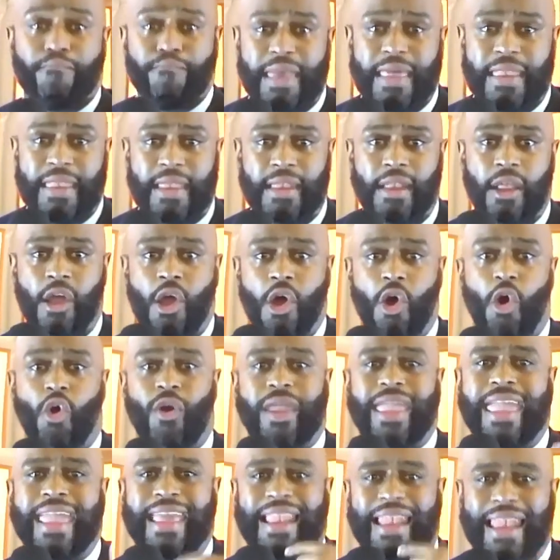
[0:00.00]
permitted
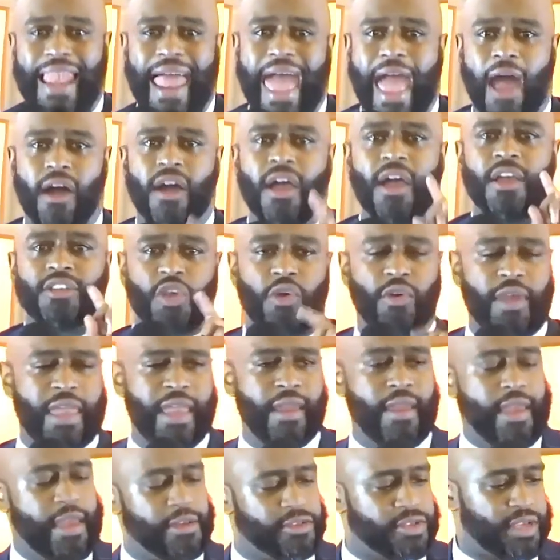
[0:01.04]
or he allowed.
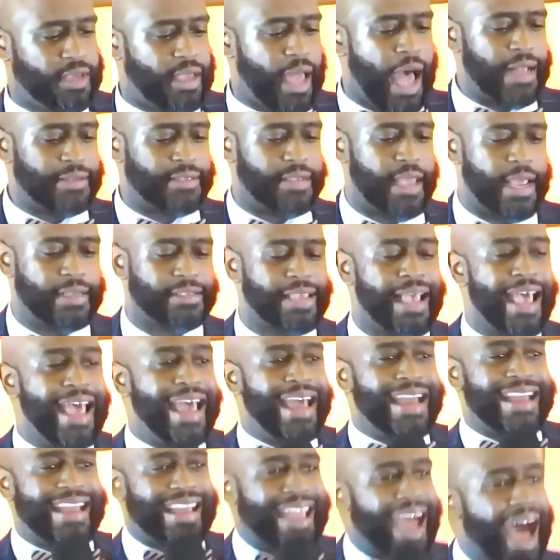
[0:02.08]
So here's the
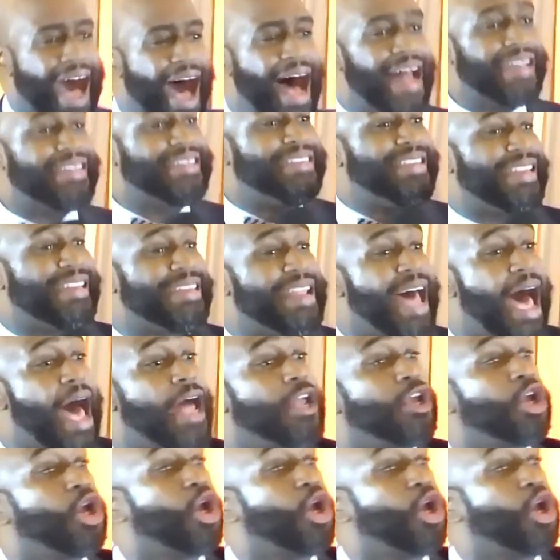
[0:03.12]
context God did